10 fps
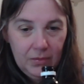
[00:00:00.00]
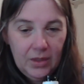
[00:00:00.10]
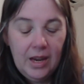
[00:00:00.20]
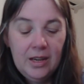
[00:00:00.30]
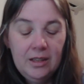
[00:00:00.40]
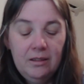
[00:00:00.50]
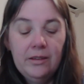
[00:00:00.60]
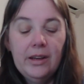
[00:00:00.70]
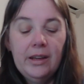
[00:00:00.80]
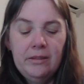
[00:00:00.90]

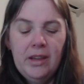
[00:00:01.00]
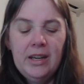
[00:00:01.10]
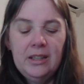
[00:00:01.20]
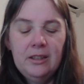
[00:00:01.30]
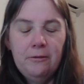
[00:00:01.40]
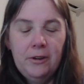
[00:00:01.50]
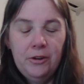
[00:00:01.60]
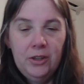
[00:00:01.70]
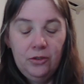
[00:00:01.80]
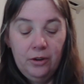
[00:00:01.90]
And that is a
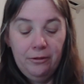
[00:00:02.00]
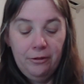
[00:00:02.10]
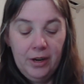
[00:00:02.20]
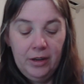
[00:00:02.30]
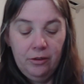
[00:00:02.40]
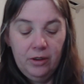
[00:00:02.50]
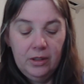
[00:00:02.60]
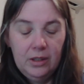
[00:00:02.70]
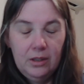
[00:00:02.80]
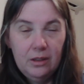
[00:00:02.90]
very strong
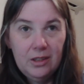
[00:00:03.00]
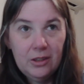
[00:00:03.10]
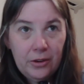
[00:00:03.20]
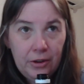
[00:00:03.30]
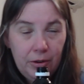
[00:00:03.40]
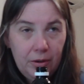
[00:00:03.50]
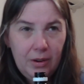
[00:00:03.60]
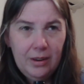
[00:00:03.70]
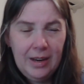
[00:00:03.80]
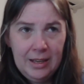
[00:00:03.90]
fragrance. So
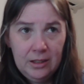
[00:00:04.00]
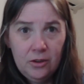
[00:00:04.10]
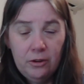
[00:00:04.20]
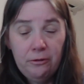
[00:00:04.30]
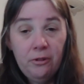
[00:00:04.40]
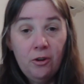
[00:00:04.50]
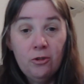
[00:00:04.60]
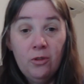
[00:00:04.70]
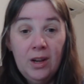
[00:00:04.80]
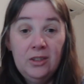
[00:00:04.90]
it's got a
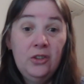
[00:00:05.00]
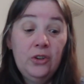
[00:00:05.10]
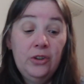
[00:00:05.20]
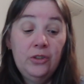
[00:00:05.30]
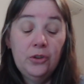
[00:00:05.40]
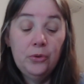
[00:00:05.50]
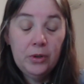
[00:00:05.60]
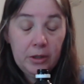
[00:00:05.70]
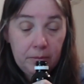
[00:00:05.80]
floral undertone to it.